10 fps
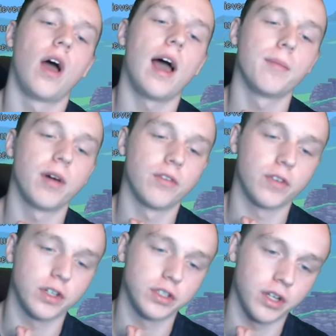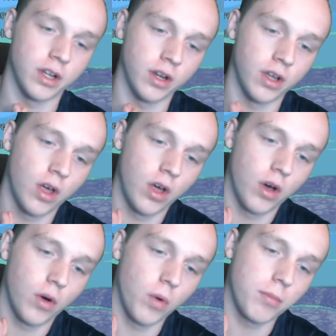I'm on version
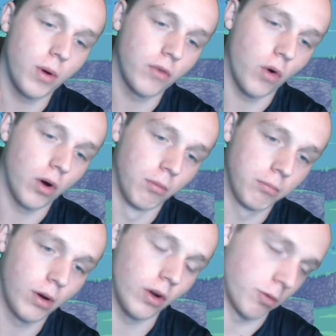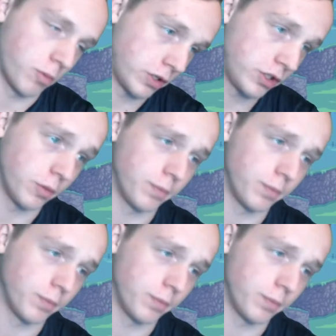1.4.0.2.